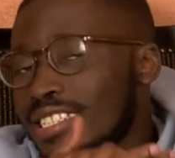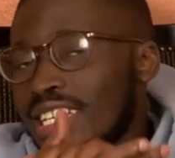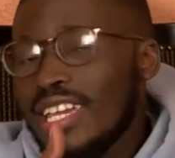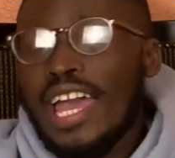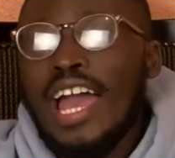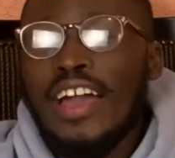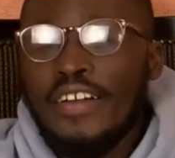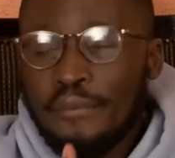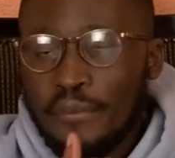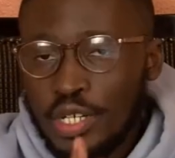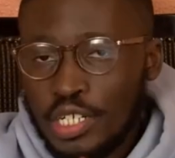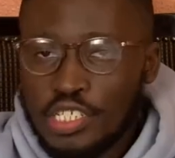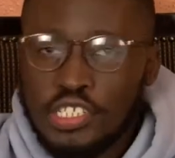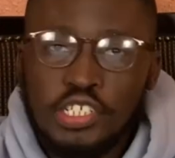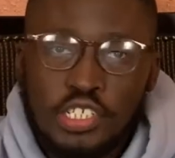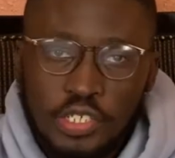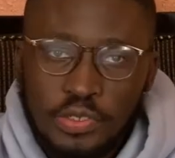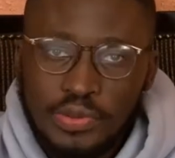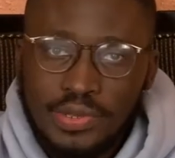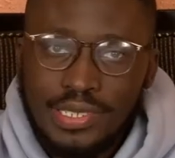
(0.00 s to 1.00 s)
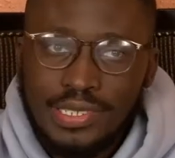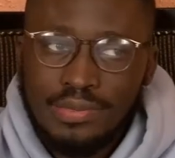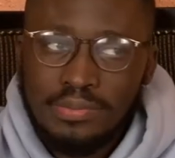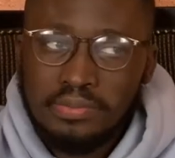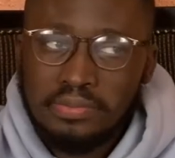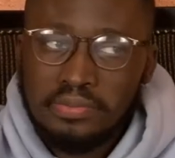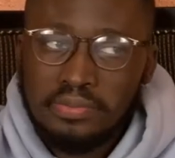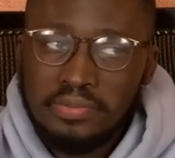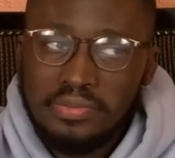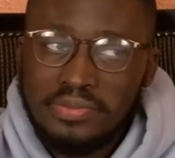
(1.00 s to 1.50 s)
have machinery
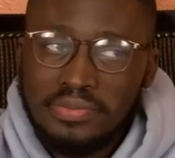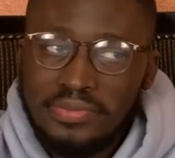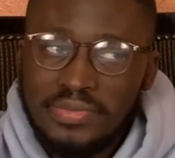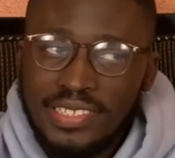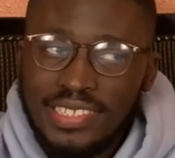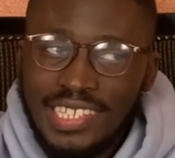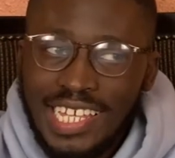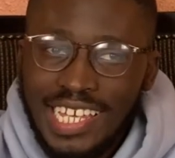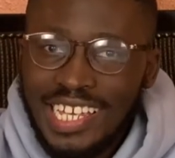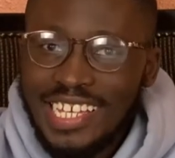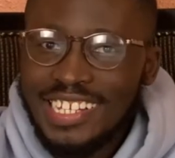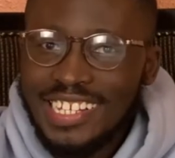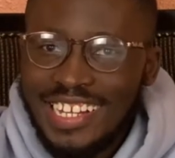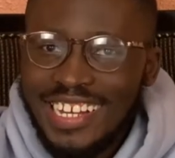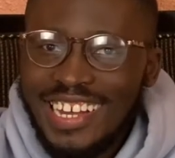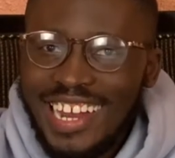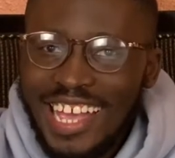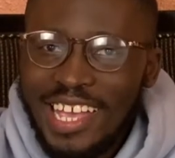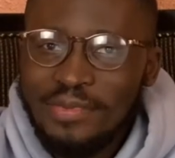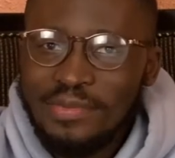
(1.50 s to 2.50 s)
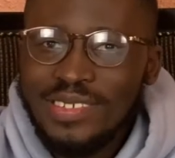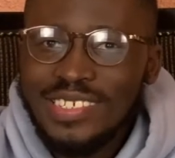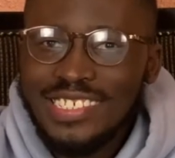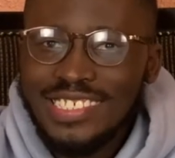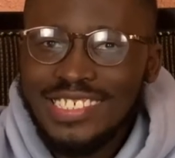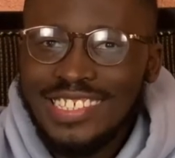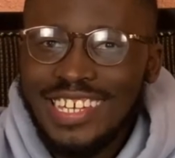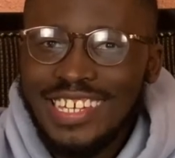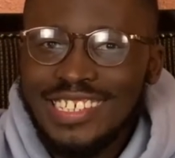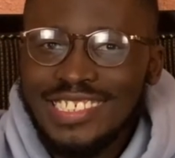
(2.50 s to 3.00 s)
that can climb these
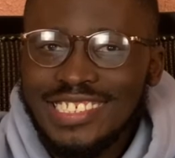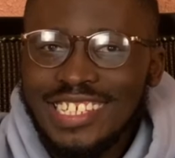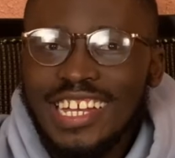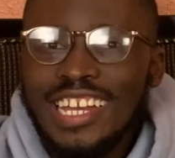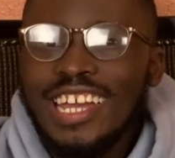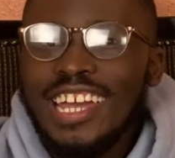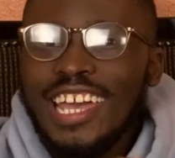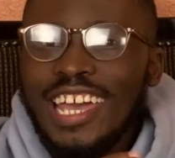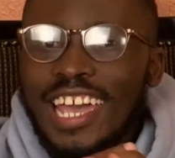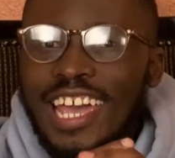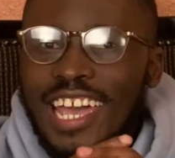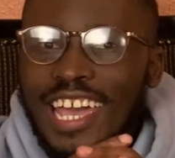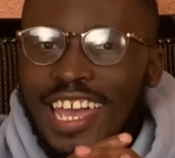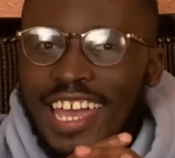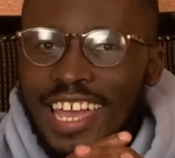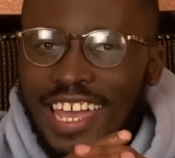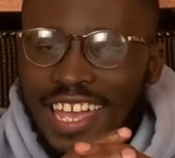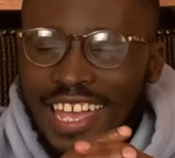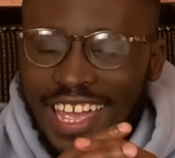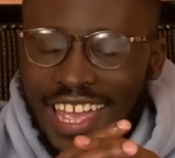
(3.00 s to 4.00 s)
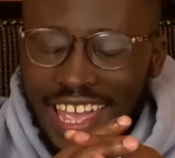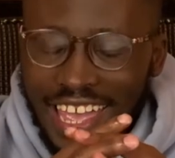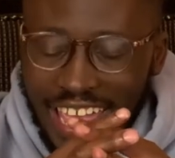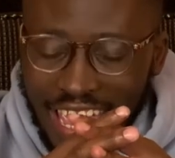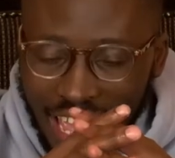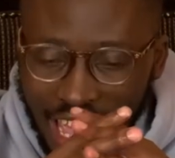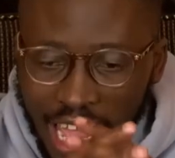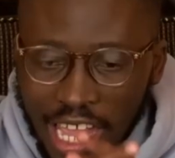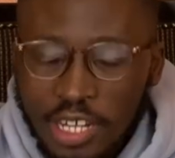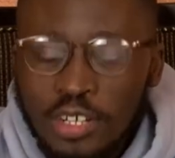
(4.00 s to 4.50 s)
things
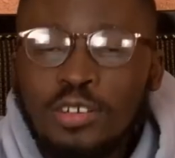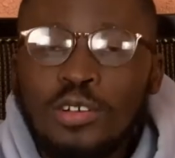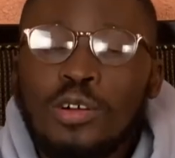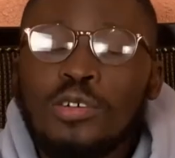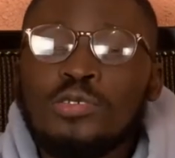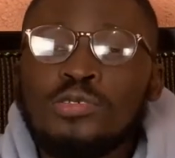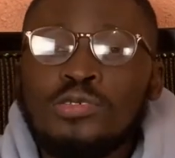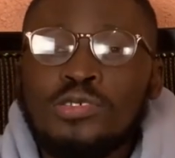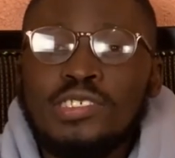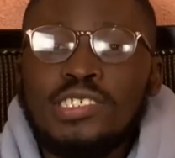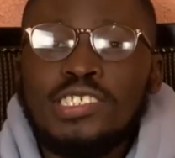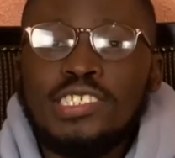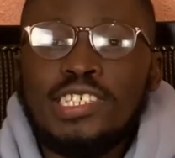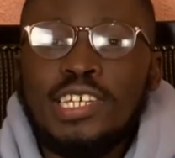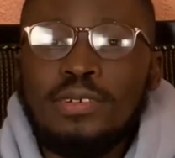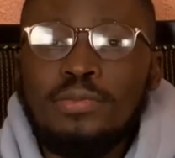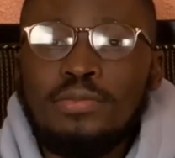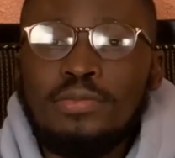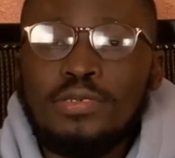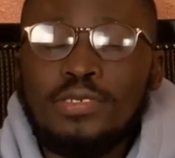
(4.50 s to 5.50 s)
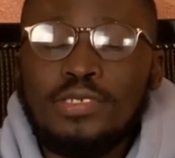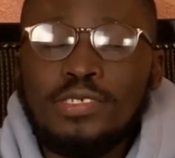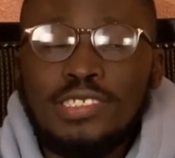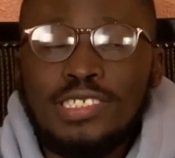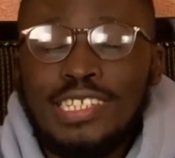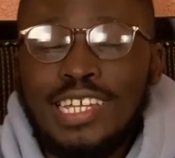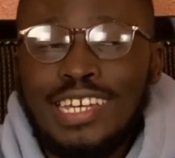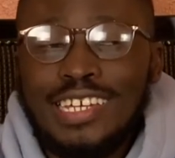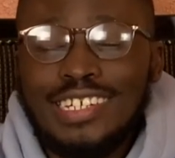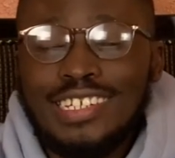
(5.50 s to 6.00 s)
and go to these temples.
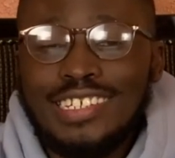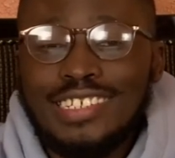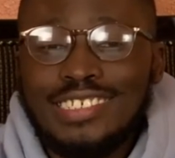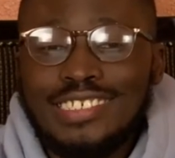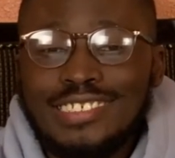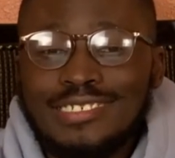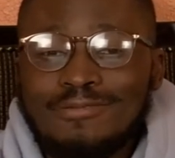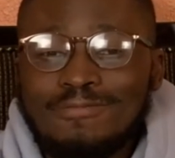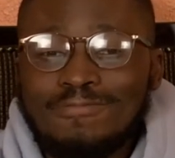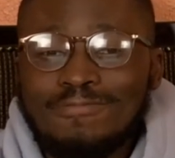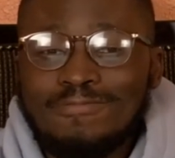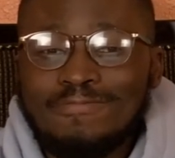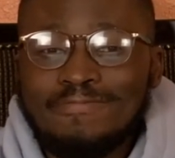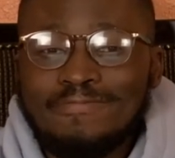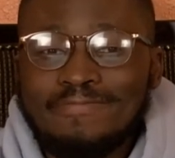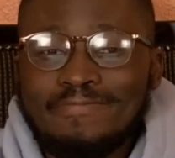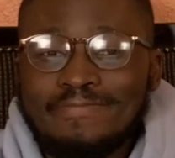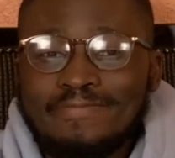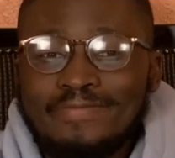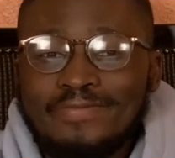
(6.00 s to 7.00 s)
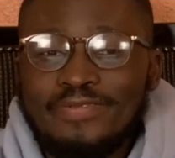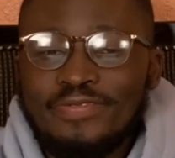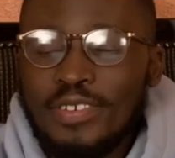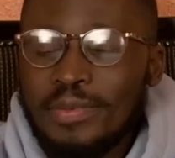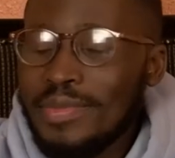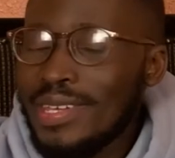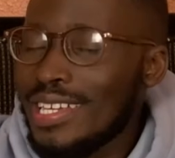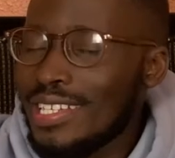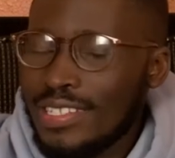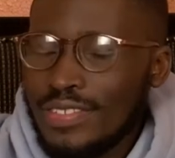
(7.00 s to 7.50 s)
Like, for
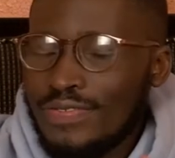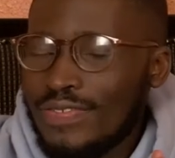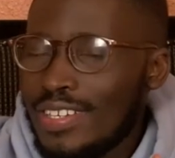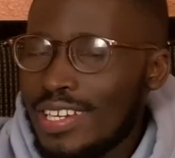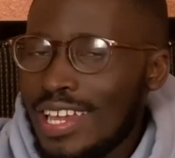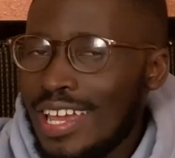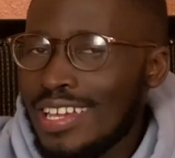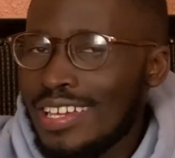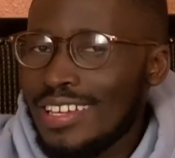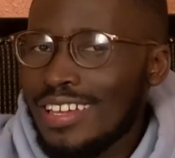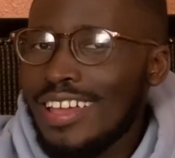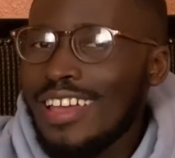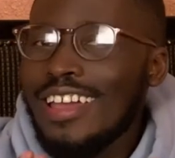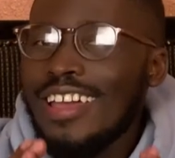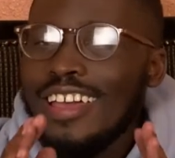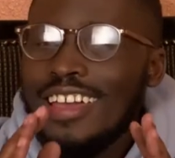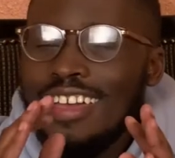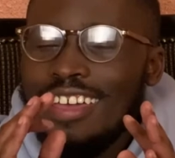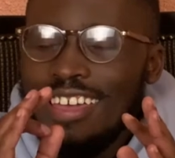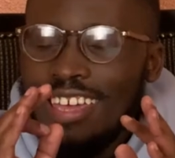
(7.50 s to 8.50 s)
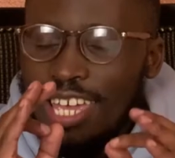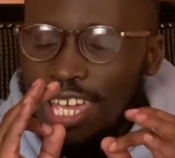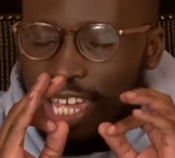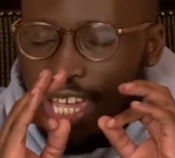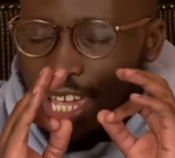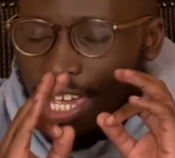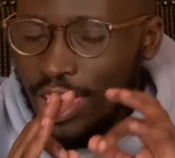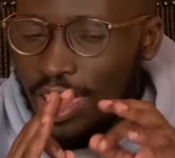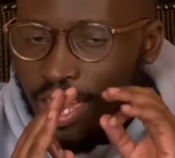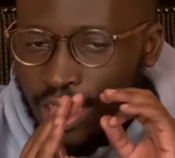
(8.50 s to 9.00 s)
me, I just feel like
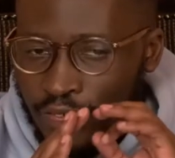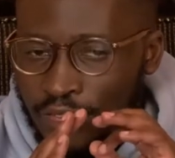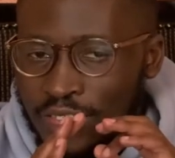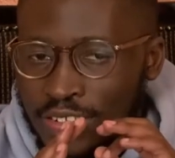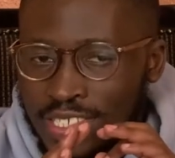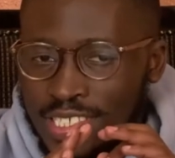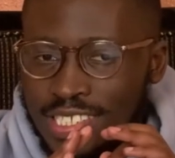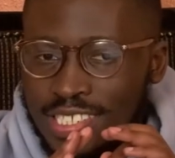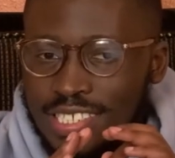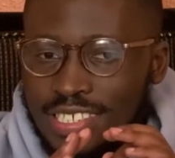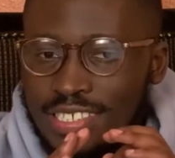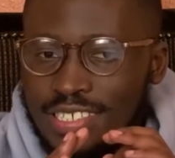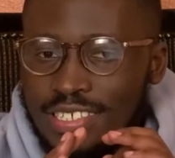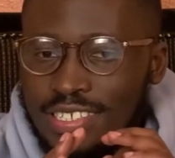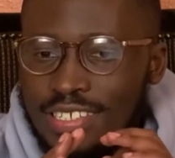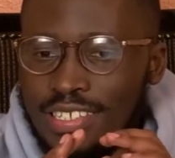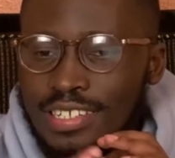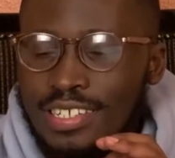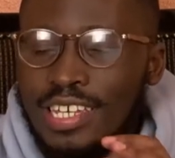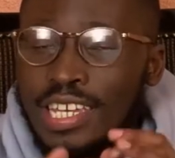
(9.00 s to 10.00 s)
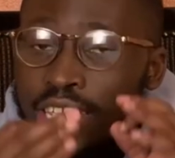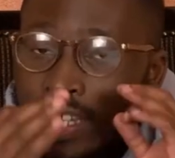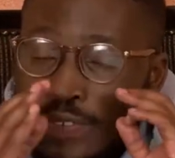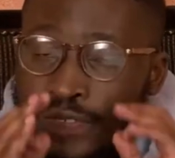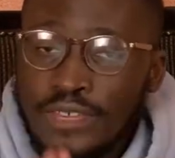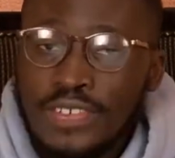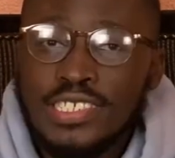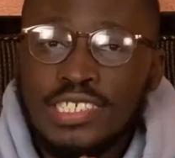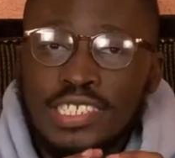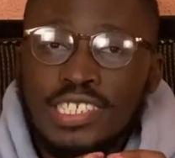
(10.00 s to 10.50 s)
if this
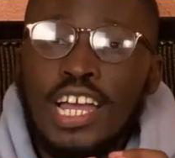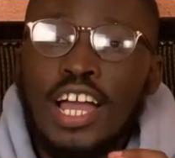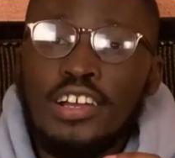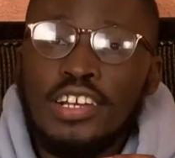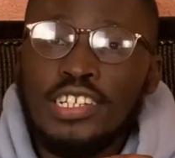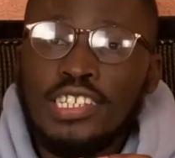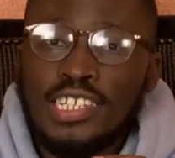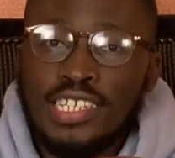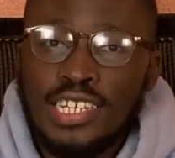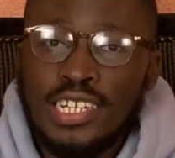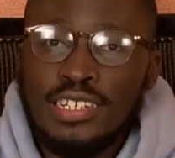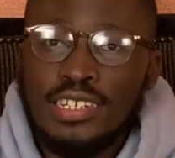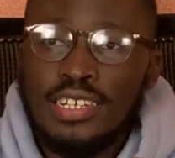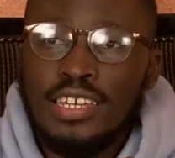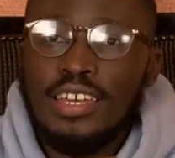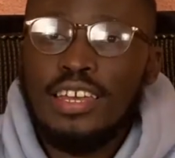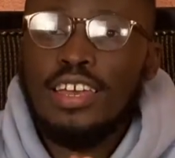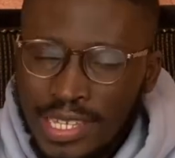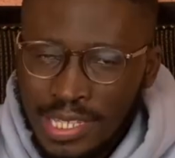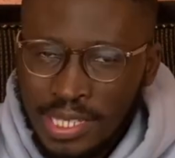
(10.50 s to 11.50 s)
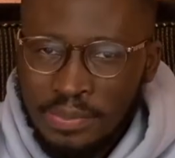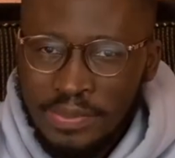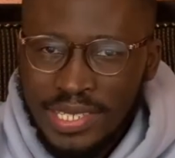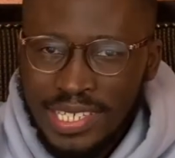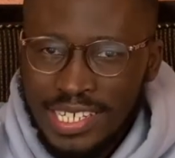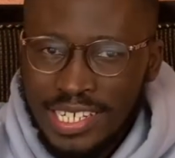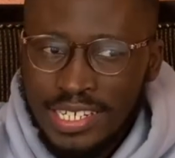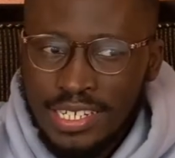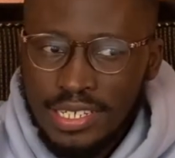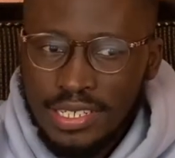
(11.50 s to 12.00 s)
is how they did it at the
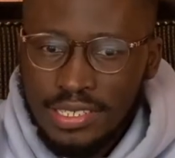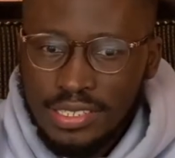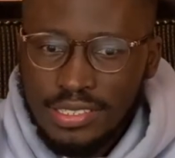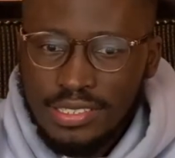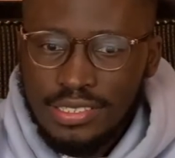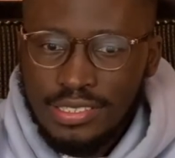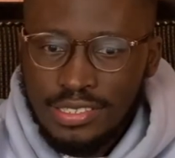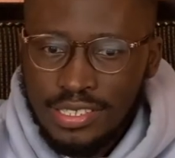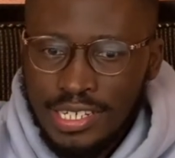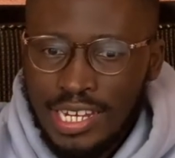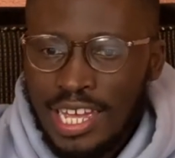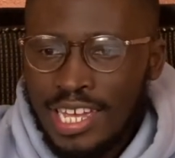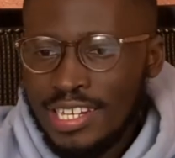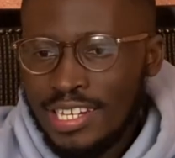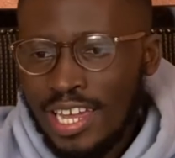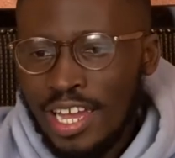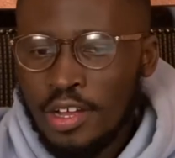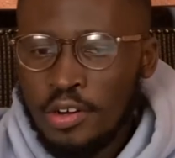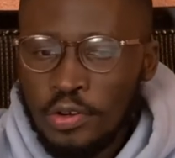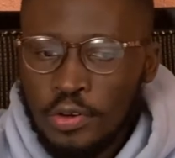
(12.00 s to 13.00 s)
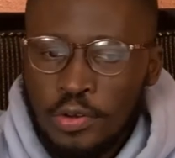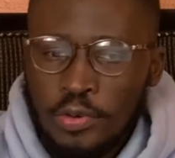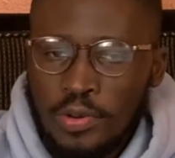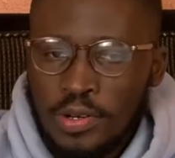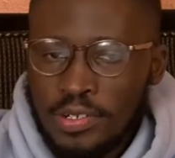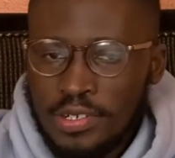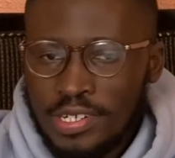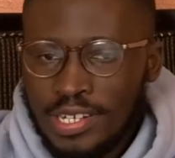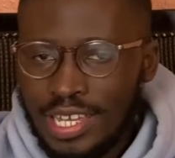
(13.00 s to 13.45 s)
beginning, then I now know one of